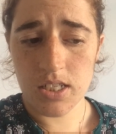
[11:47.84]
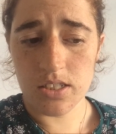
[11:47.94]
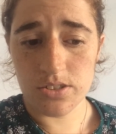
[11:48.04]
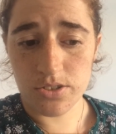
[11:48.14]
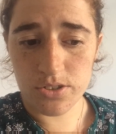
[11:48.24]

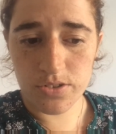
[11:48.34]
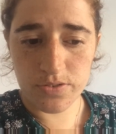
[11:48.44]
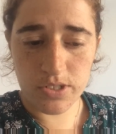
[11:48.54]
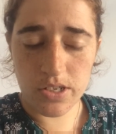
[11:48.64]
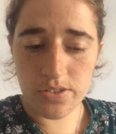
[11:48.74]
Source of
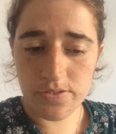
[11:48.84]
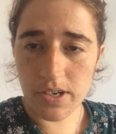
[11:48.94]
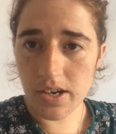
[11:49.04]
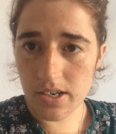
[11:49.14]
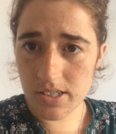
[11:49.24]

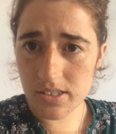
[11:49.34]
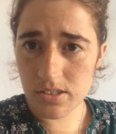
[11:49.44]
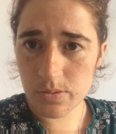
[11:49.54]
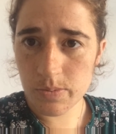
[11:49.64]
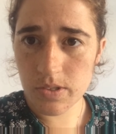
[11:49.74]
Self-Regard
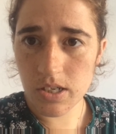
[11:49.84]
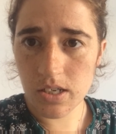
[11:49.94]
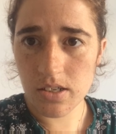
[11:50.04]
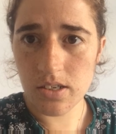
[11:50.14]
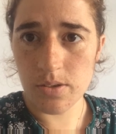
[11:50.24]
this morning
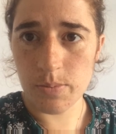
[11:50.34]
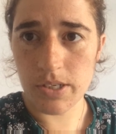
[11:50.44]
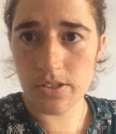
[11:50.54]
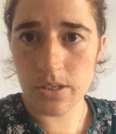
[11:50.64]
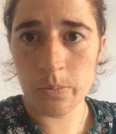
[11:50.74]
by
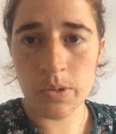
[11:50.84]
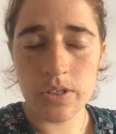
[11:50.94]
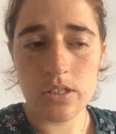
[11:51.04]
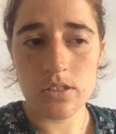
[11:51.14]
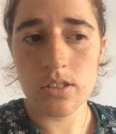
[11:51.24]
Toni
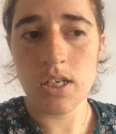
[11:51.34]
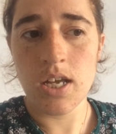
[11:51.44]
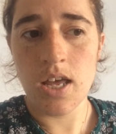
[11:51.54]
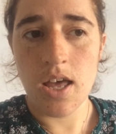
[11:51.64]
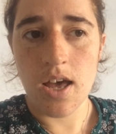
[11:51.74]
Morrison,
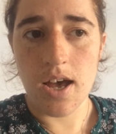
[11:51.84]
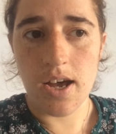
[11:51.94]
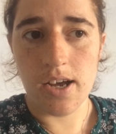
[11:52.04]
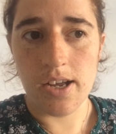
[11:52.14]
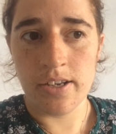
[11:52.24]

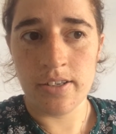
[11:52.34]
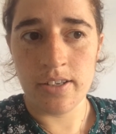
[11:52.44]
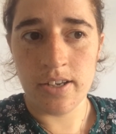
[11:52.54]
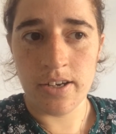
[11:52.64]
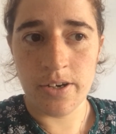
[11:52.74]
and
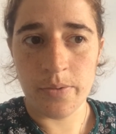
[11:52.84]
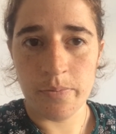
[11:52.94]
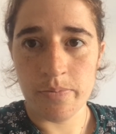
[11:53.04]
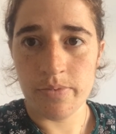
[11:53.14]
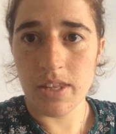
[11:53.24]

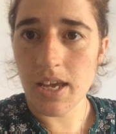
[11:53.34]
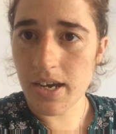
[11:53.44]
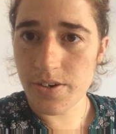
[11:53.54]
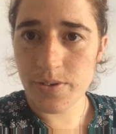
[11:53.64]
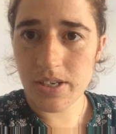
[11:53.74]
yeah,
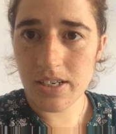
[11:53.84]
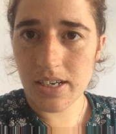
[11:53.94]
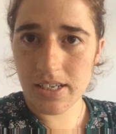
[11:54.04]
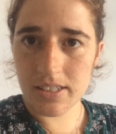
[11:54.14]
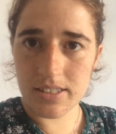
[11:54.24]
I really
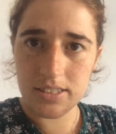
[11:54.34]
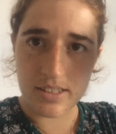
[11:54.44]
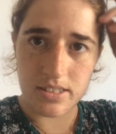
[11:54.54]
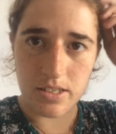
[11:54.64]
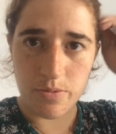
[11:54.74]
liked
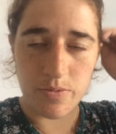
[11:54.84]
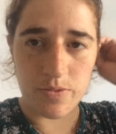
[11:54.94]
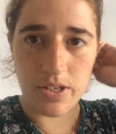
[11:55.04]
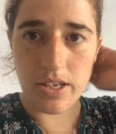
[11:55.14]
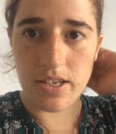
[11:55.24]
some of
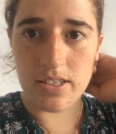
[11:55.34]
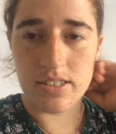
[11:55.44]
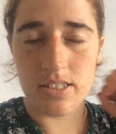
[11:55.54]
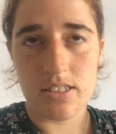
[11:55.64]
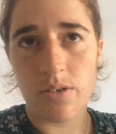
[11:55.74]
the
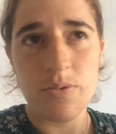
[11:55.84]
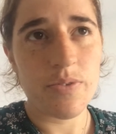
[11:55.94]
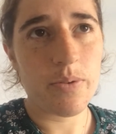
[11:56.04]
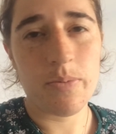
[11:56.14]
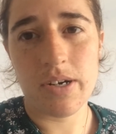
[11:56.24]
essays. Some of
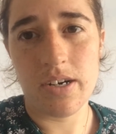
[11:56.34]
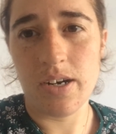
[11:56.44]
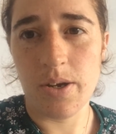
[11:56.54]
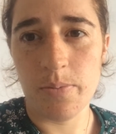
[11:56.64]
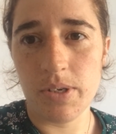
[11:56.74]
them are
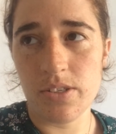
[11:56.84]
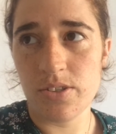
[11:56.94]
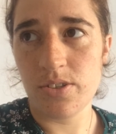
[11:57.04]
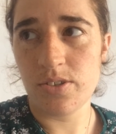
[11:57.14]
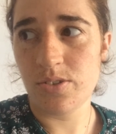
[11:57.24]
a
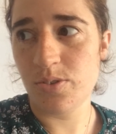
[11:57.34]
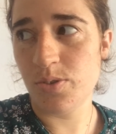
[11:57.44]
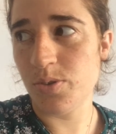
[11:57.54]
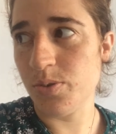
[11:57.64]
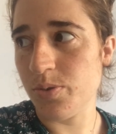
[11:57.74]
bit
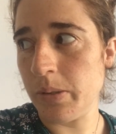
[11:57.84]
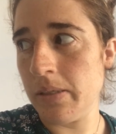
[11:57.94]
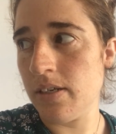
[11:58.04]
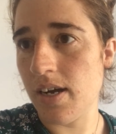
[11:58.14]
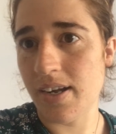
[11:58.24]
too
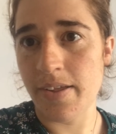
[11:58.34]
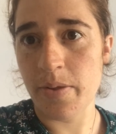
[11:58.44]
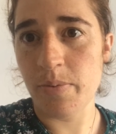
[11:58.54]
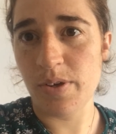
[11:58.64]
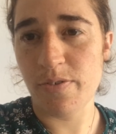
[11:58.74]

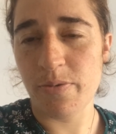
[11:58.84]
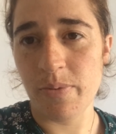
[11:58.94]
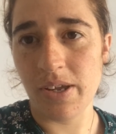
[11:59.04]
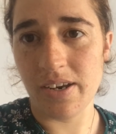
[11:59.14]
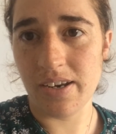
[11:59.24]
academic for
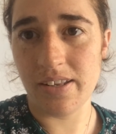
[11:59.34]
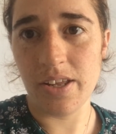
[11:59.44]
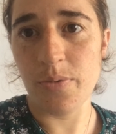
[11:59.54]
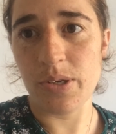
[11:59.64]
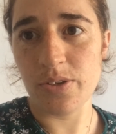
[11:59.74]
me, and
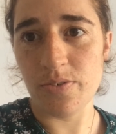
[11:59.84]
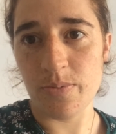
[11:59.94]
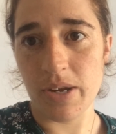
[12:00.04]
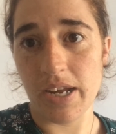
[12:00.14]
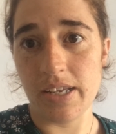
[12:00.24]
they went over
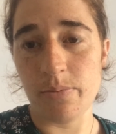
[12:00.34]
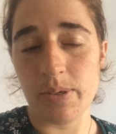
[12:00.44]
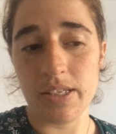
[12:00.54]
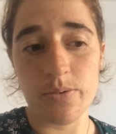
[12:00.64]
my head, but there